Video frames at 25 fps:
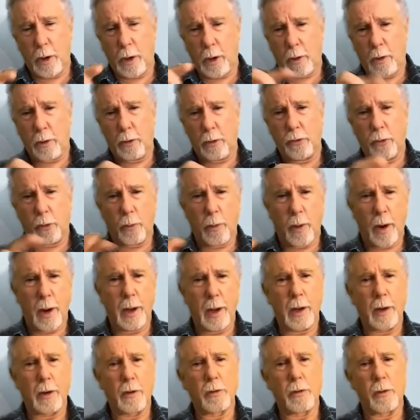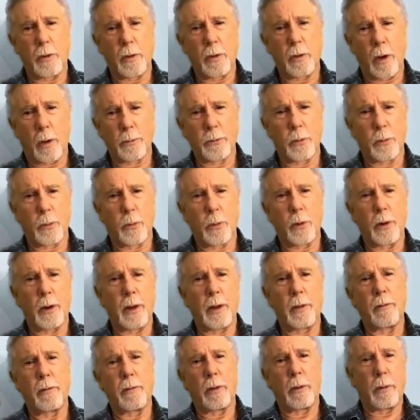There's a range in the optimal
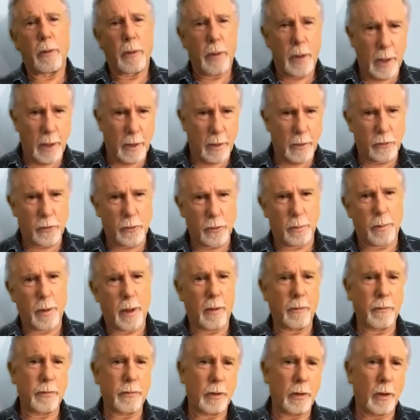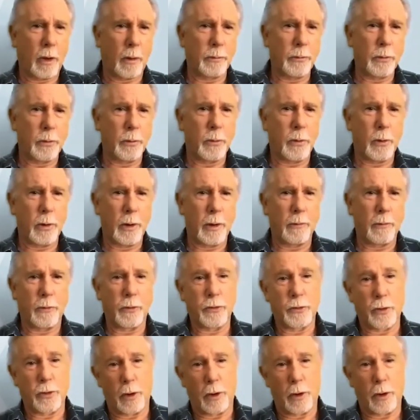level, and it's above the optimal level.